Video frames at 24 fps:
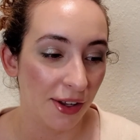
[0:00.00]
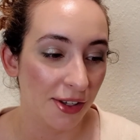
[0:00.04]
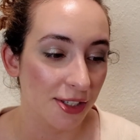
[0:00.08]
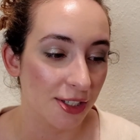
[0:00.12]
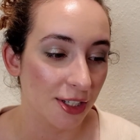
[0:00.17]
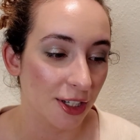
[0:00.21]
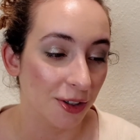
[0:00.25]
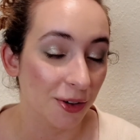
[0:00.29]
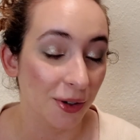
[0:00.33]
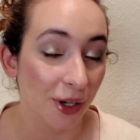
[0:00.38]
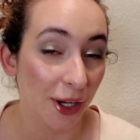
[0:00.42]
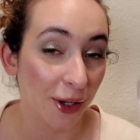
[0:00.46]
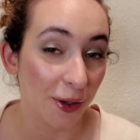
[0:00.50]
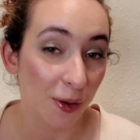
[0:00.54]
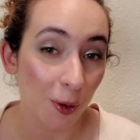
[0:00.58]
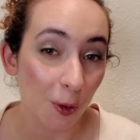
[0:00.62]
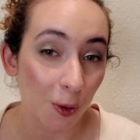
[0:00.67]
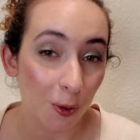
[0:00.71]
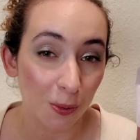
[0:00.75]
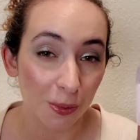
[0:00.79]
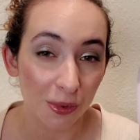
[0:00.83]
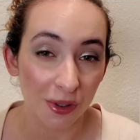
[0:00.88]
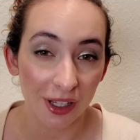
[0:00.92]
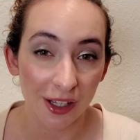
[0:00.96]
so I
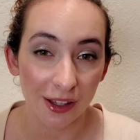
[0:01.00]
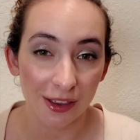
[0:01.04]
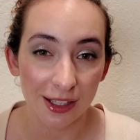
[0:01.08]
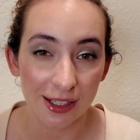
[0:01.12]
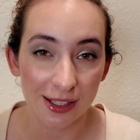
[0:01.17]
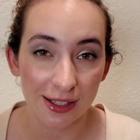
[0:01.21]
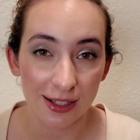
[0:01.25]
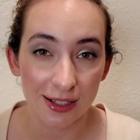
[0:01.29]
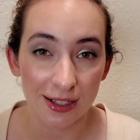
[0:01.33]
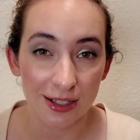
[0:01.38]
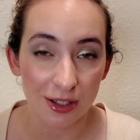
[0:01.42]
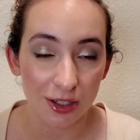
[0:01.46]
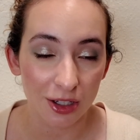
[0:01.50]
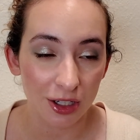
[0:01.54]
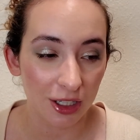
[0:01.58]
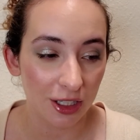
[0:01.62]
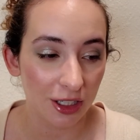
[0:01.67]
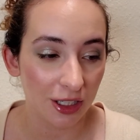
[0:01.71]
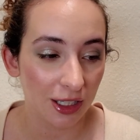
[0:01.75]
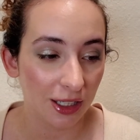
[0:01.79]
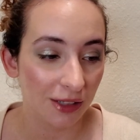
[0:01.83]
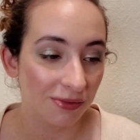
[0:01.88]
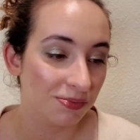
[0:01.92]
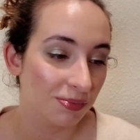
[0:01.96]
hope that this is
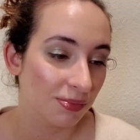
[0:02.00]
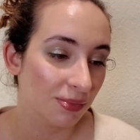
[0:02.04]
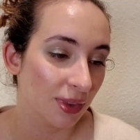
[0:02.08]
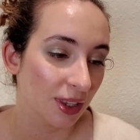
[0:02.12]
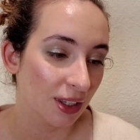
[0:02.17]
good.